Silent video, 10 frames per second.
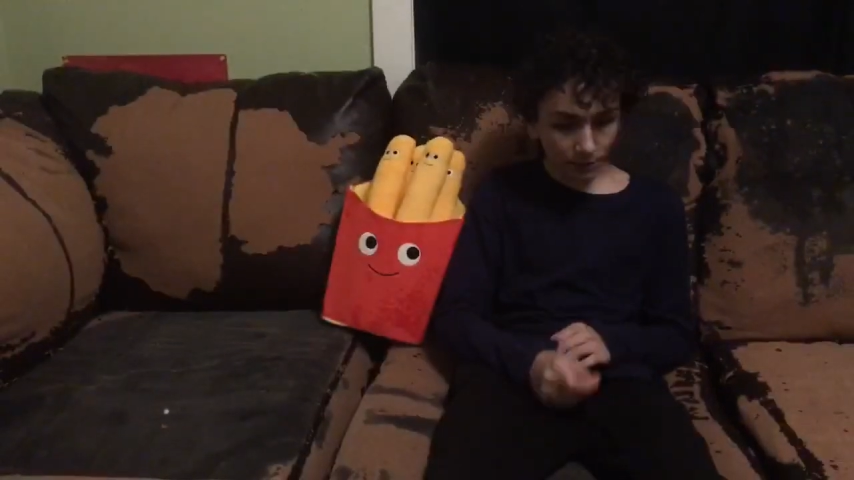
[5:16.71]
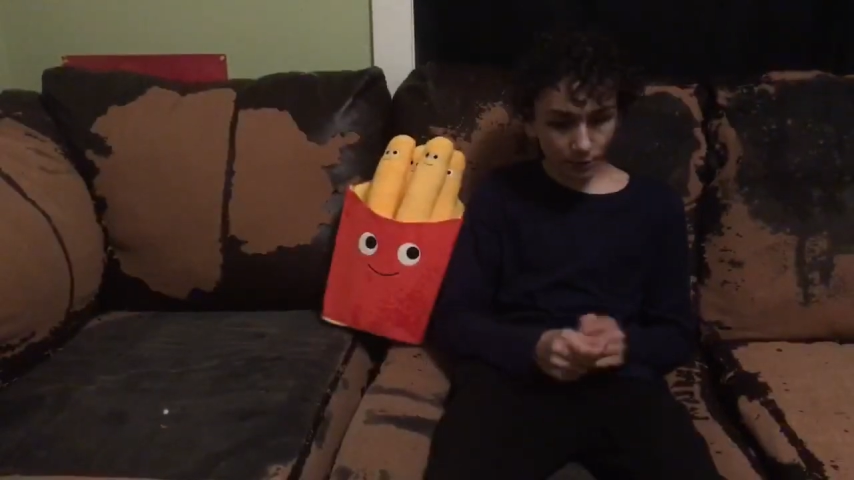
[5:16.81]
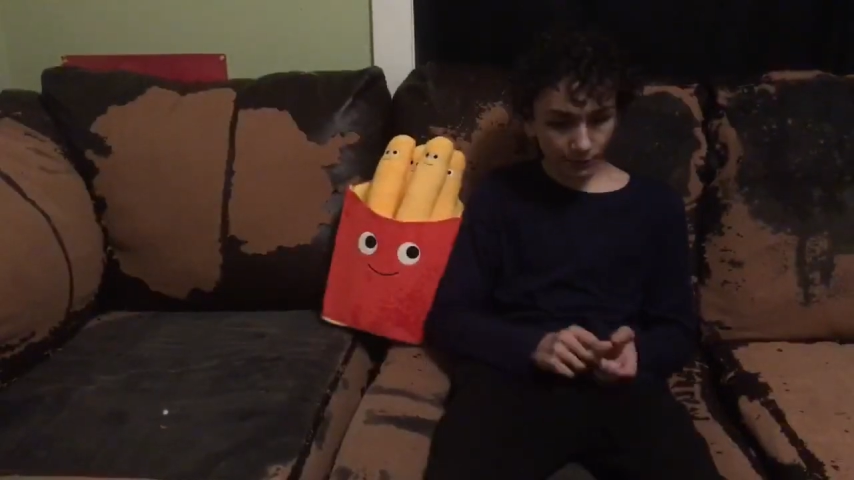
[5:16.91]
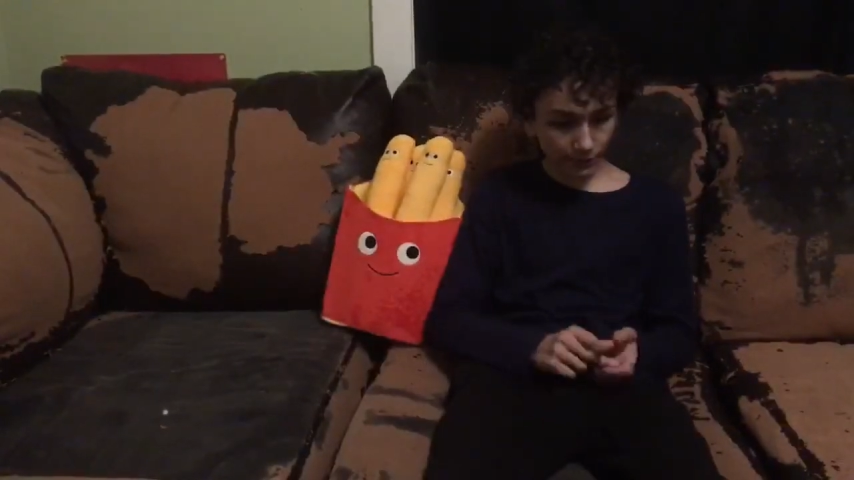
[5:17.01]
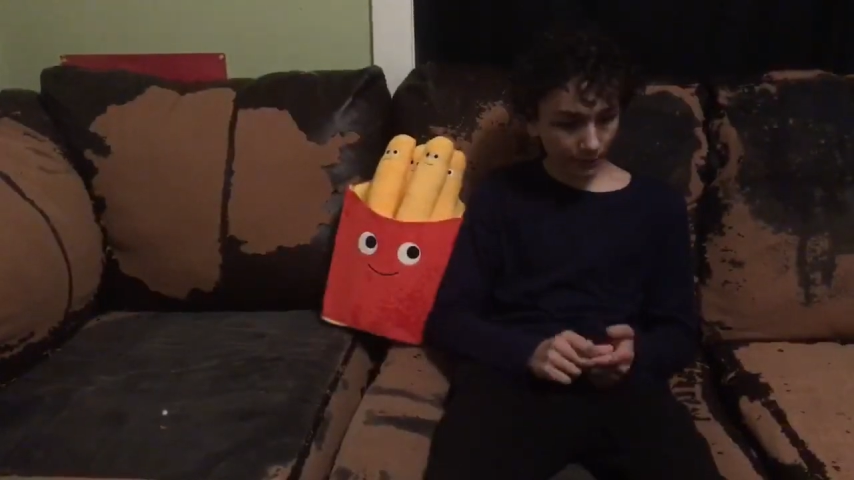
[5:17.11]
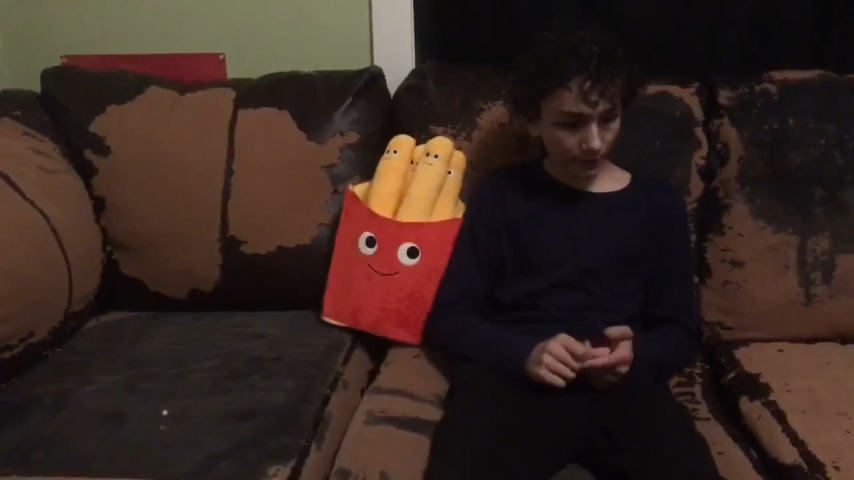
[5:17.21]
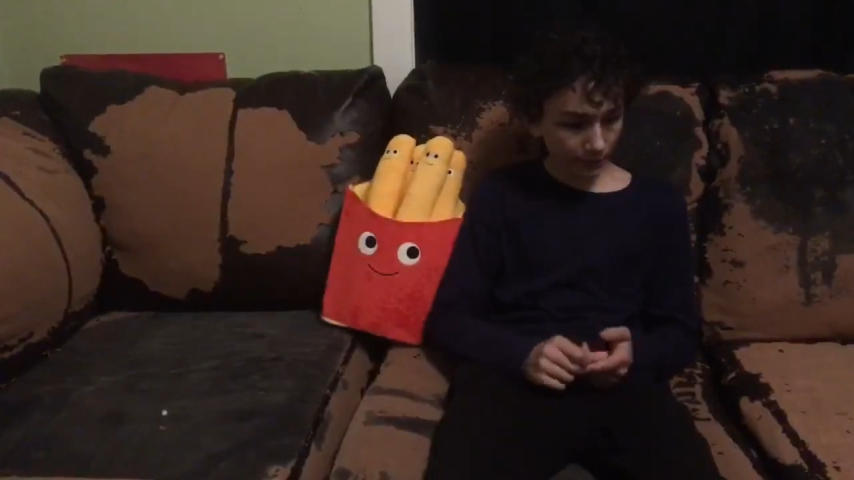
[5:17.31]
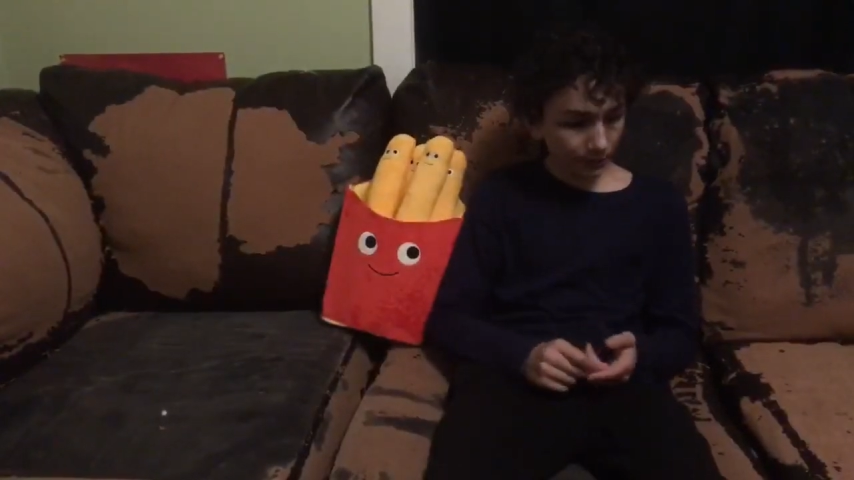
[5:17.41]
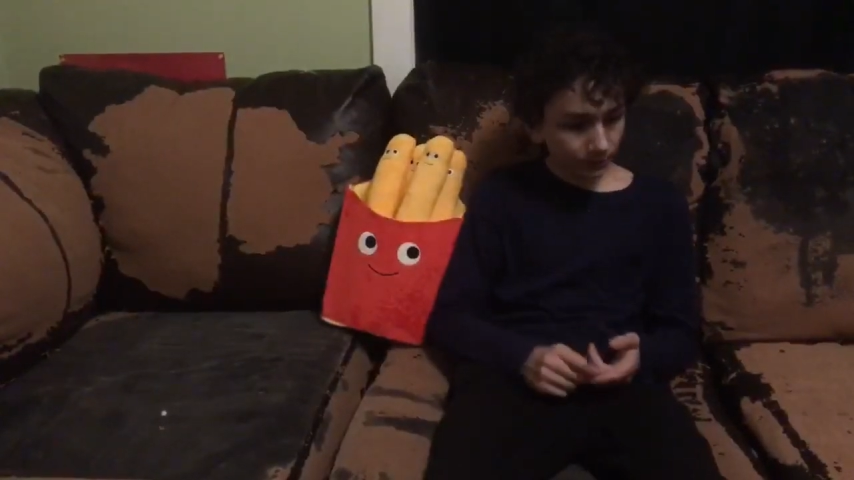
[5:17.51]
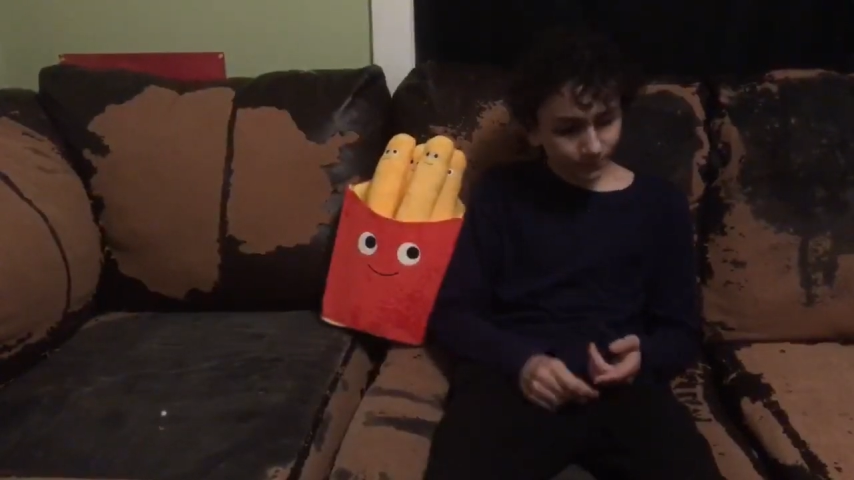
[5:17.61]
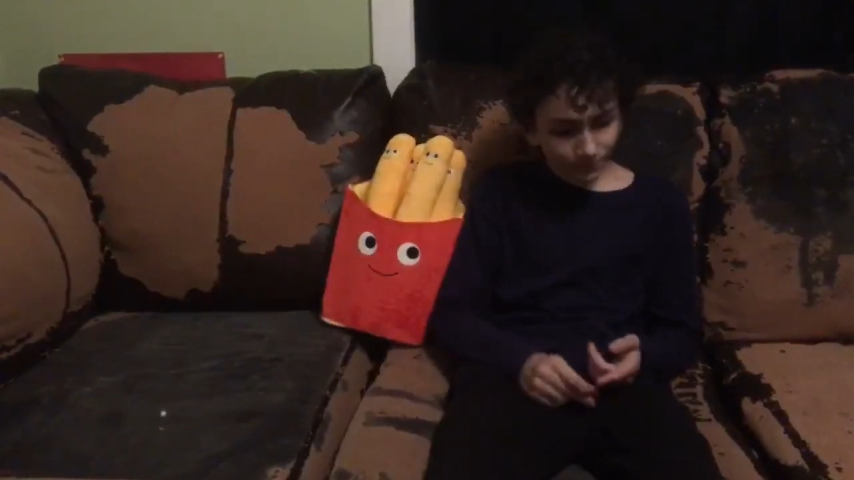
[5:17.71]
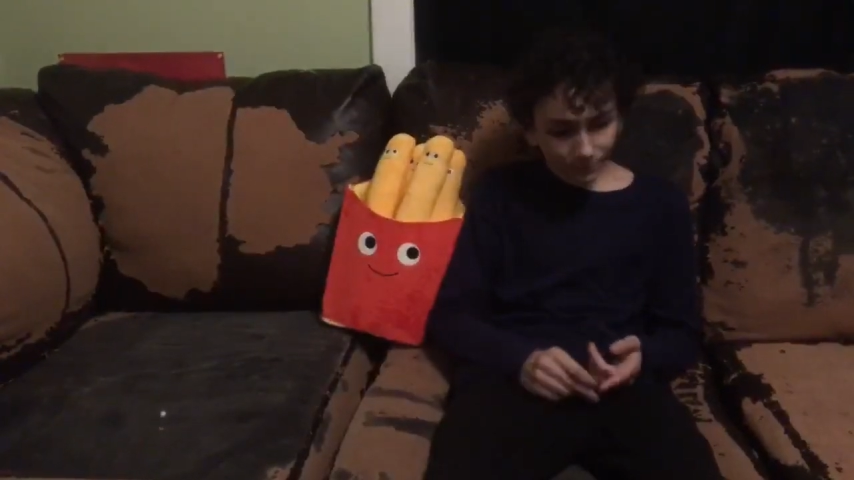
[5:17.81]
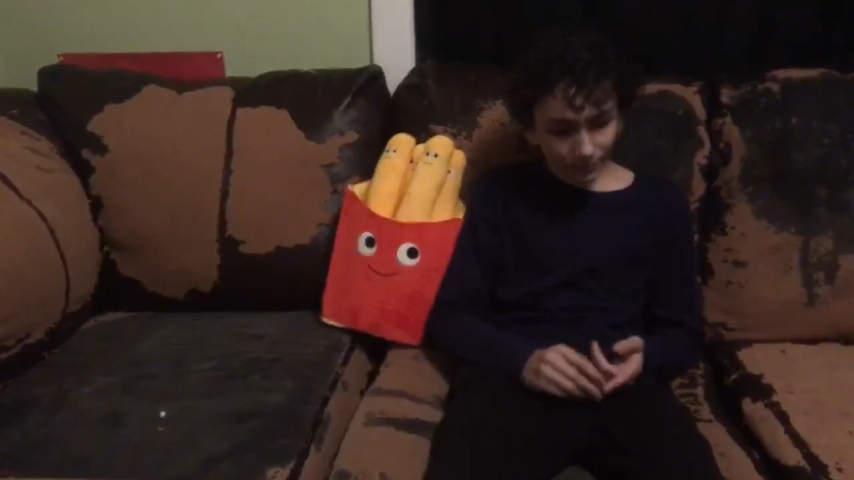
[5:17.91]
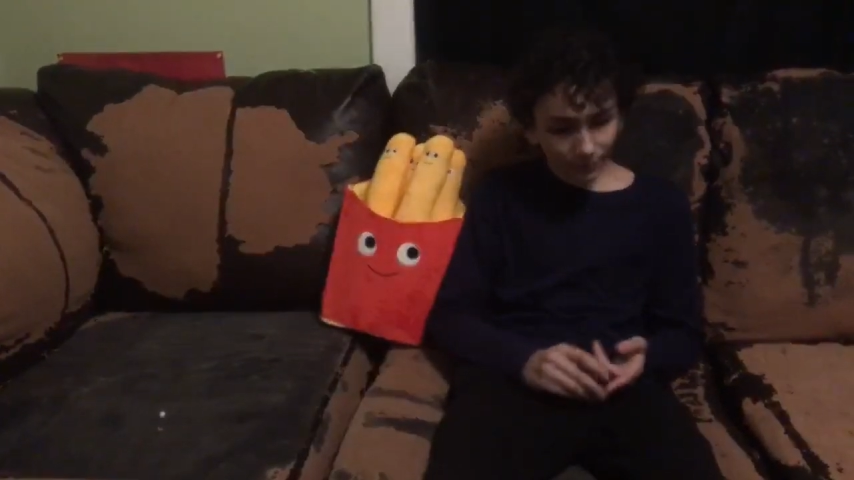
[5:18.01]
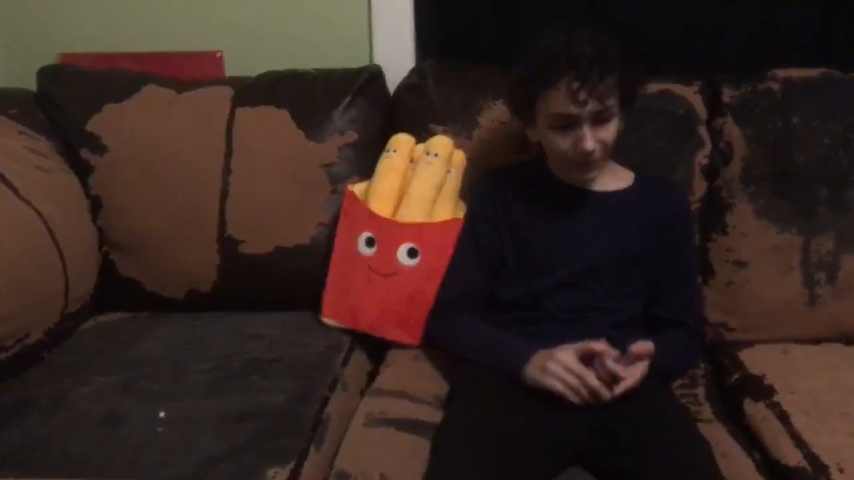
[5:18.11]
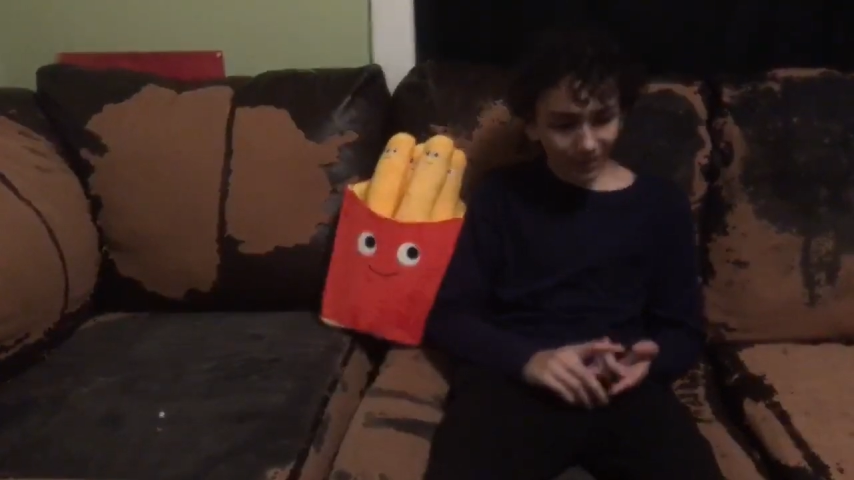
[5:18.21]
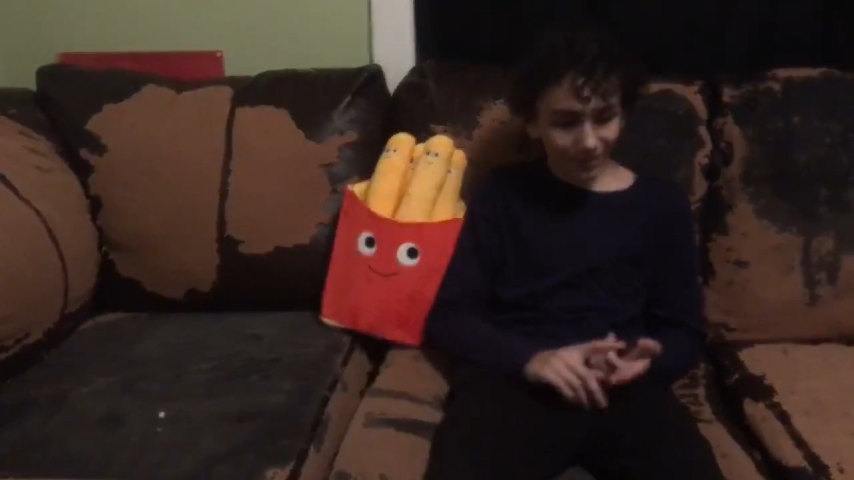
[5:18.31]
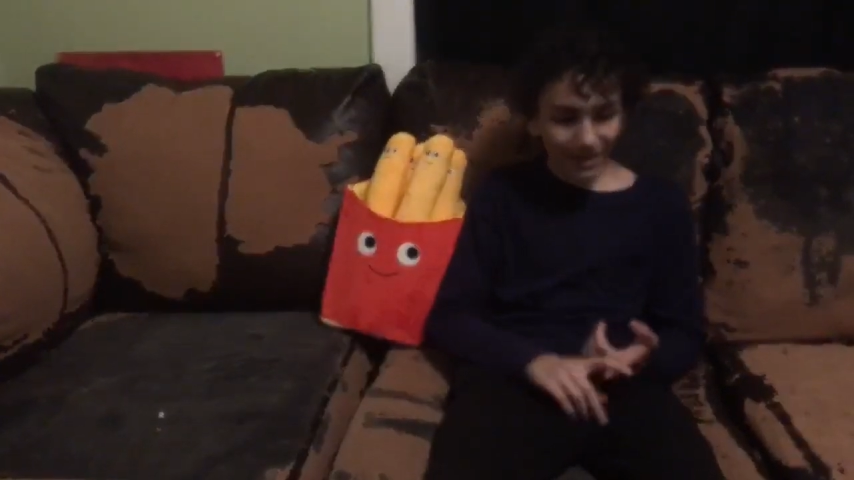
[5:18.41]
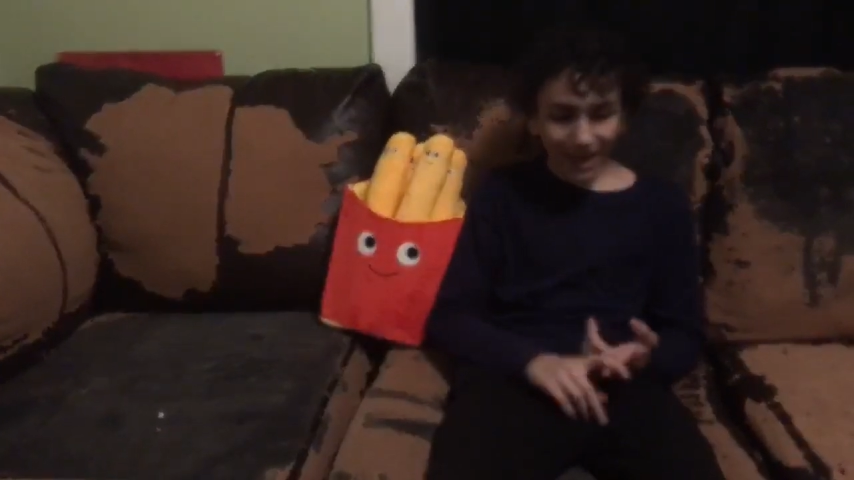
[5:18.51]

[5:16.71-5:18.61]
good things. The